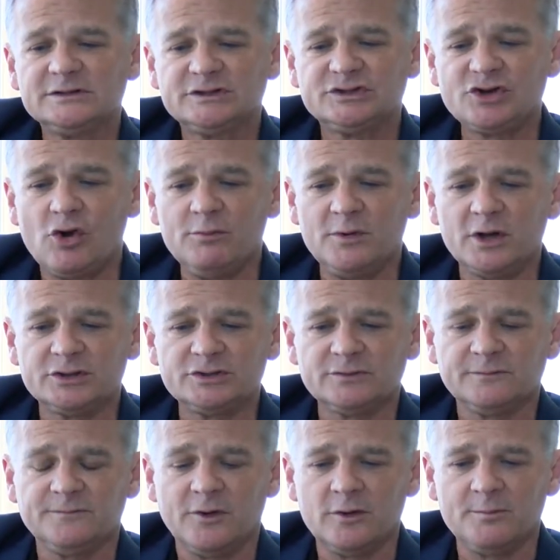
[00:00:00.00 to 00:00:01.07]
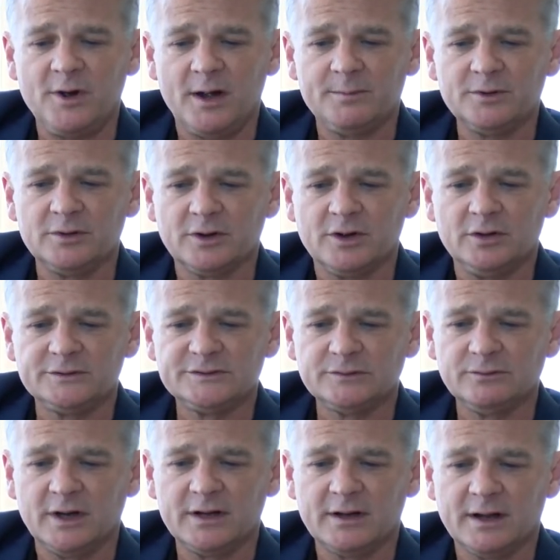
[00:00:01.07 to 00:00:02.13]
so much of our popular culture
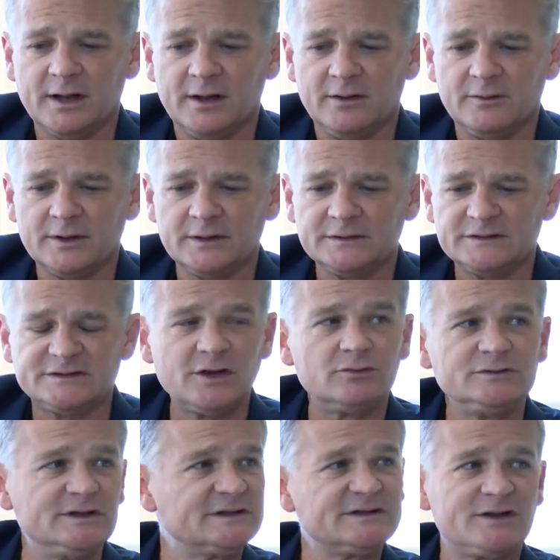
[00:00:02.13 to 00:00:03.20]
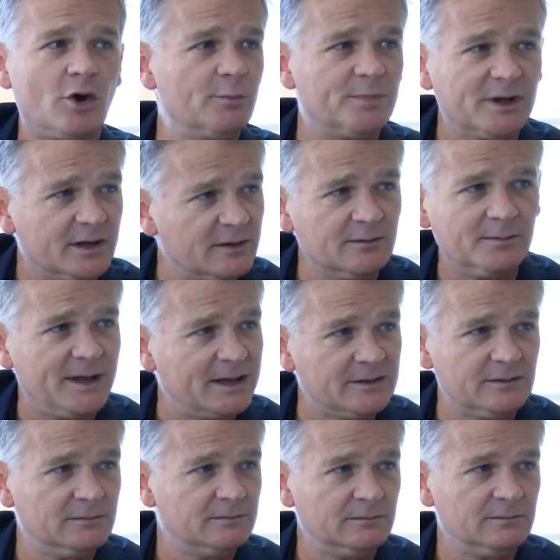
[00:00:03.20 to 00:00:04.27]
right now is so dystopic
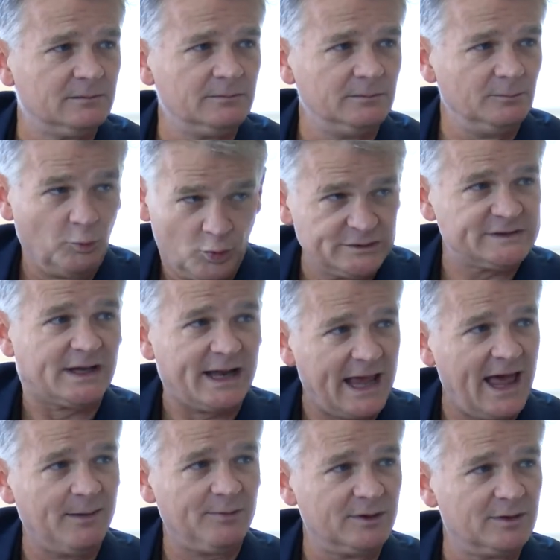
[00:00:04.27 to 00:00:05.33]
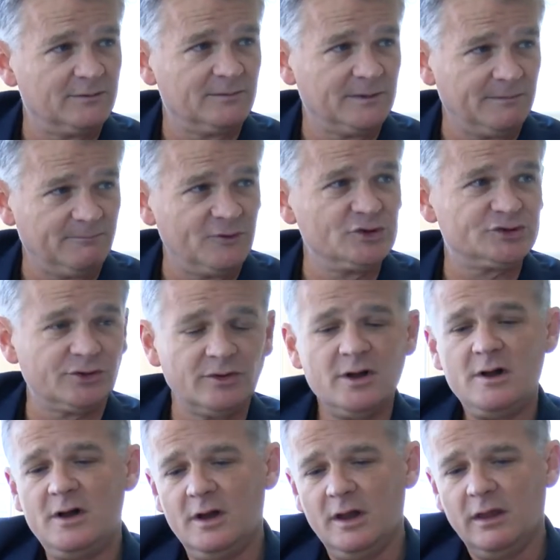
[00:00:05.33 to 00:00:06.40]
about what's going to happen in the future.
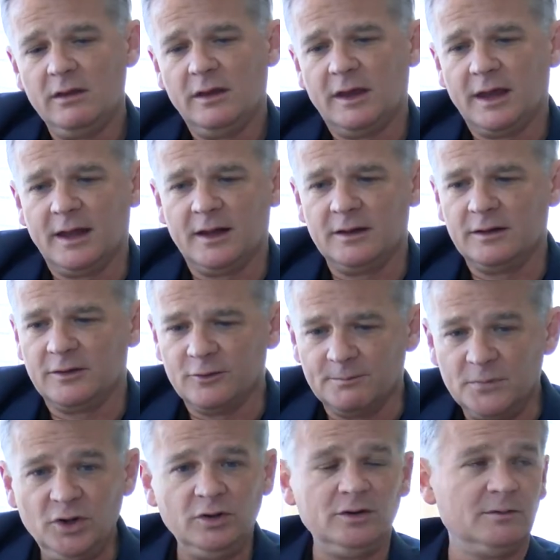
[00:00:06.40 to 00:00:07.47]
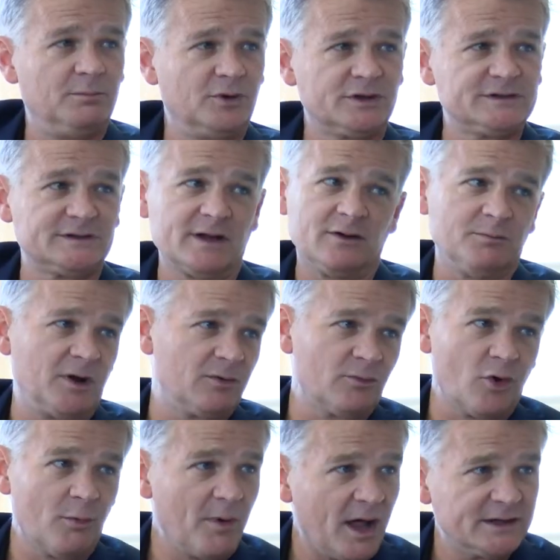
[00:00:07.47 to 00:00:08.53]
And there are a million books now about
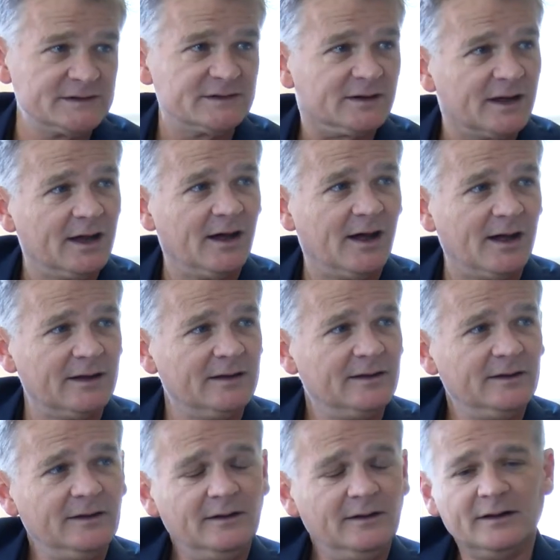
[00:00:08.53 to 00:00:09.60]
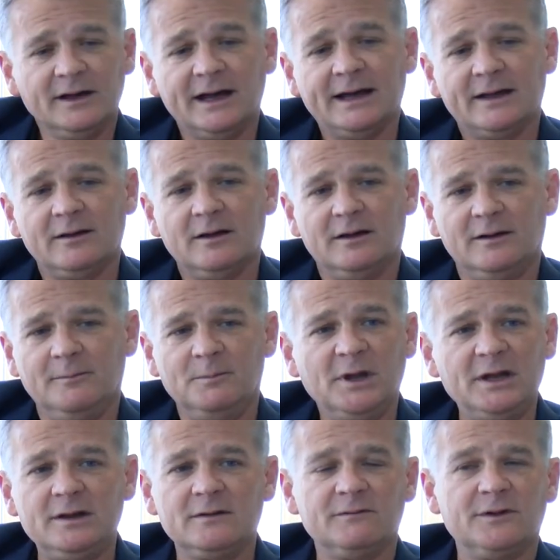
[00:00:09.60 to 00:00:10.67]
robots and AI. And
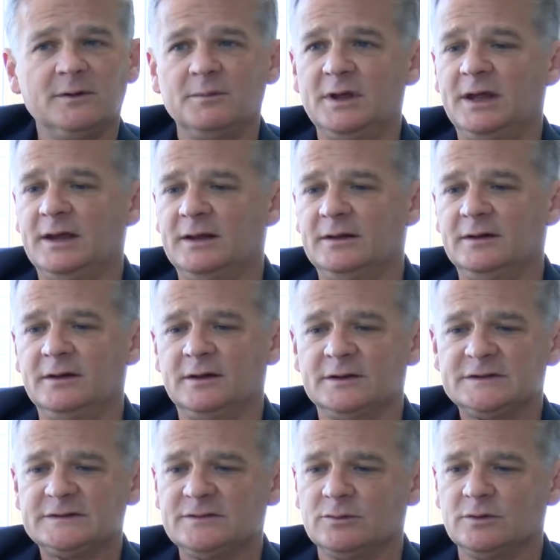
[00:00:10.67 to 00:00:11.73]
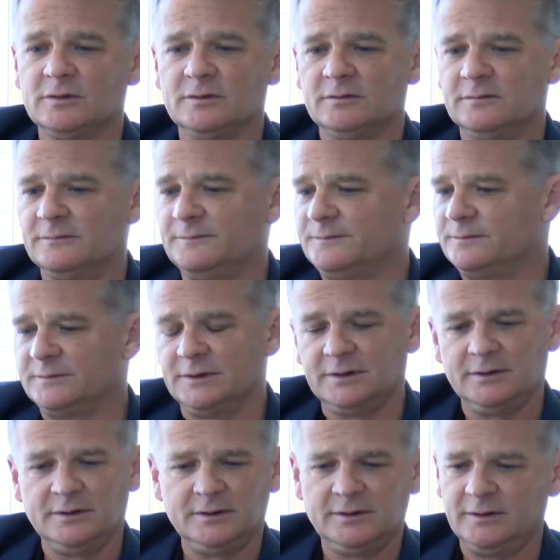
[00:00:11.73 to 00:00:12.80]
many of them end in a sort of,
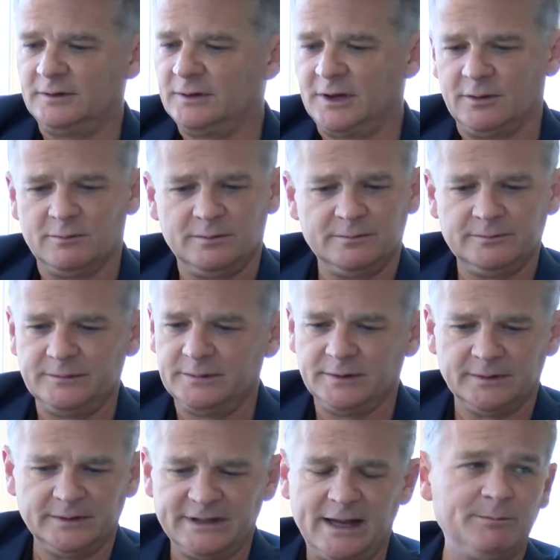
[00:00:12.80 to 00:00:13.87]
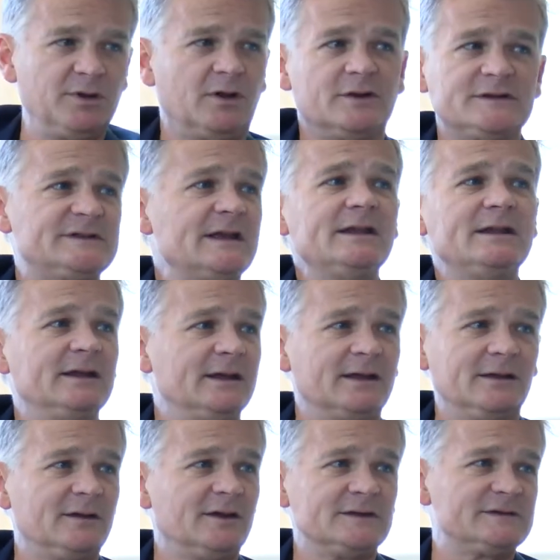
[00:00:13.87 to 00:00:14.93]
you know, nebulous
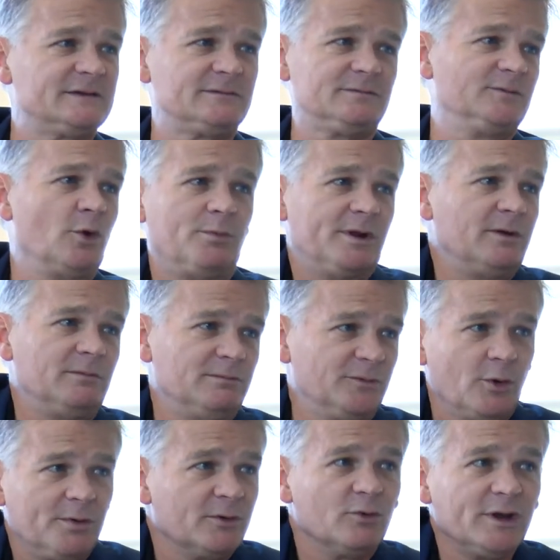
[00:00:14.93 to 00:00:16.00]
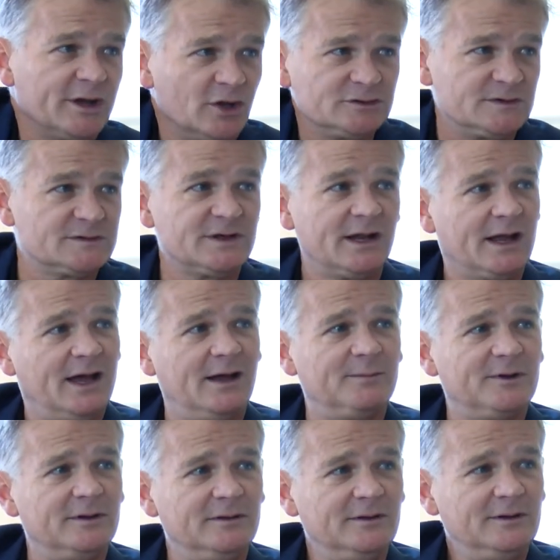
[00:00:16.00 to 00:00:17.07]
ending because nobody, nobody really knows what's going to
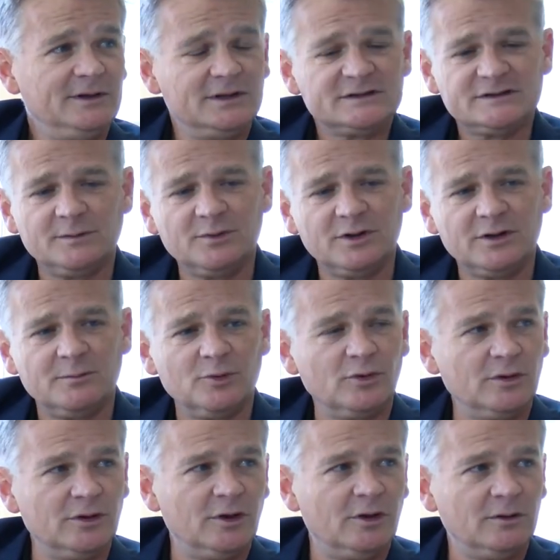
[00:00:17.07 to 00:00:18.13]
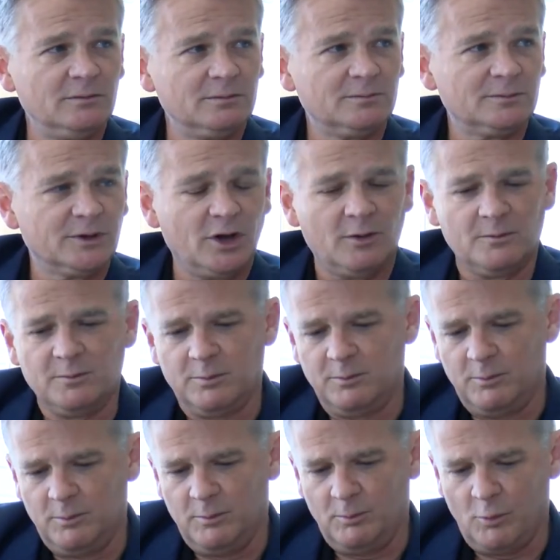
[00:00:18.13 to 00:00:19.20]
happen. Some of them are a little, you know,
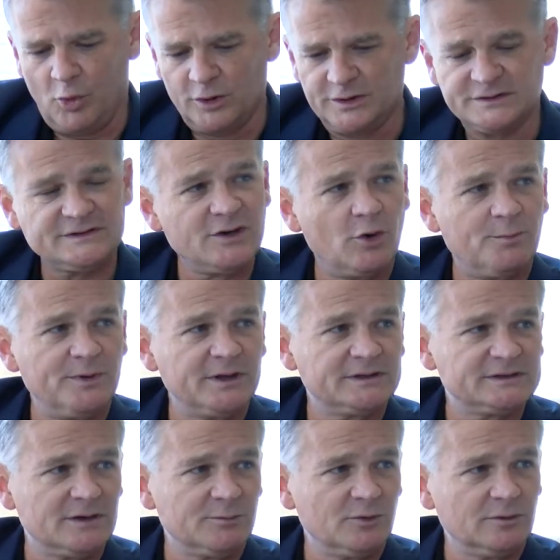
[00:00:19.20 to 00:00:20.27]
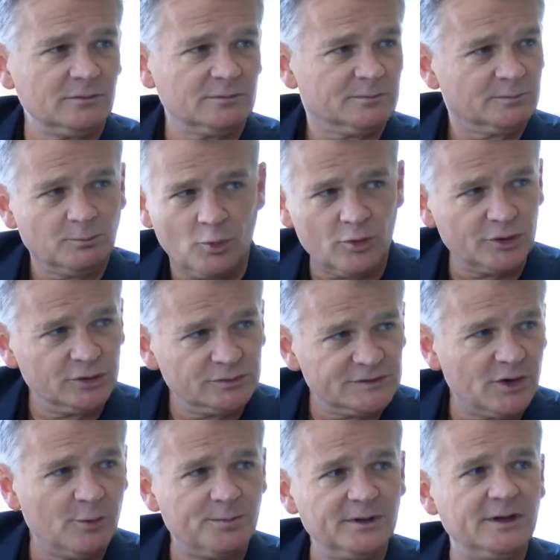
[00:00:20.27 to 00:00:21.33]
more dystopic, some are more
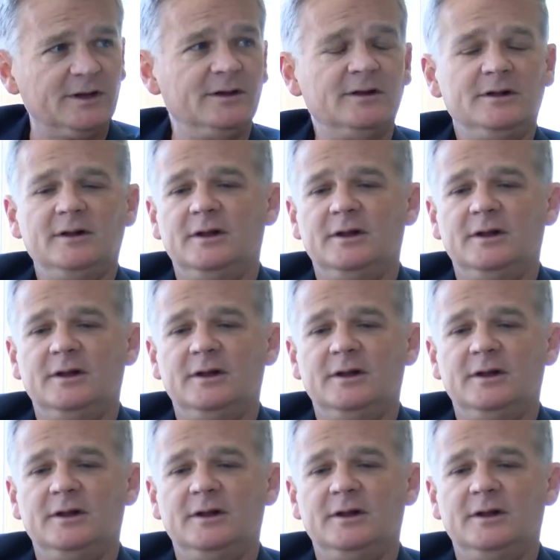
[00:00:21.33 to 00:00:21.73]
utopic,